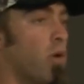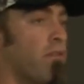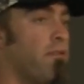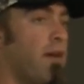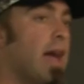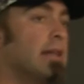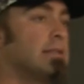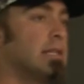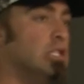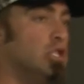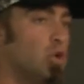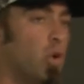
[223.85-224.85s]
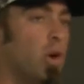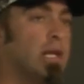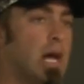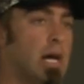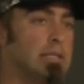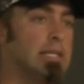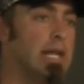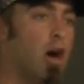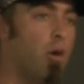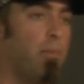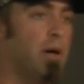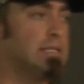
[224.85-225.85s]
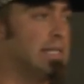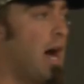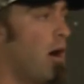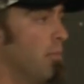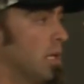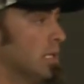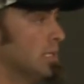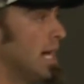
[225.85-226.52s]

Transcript: where fans could join us and help us out because